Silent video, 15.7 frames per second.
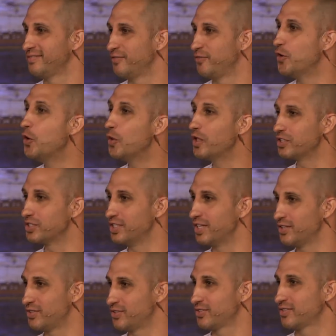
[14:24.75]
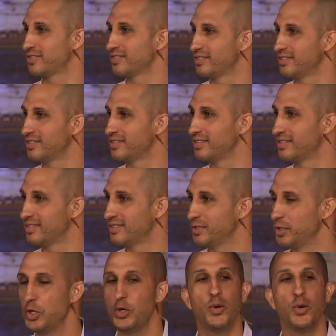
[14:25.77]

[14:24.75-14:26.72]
Foolishness. Who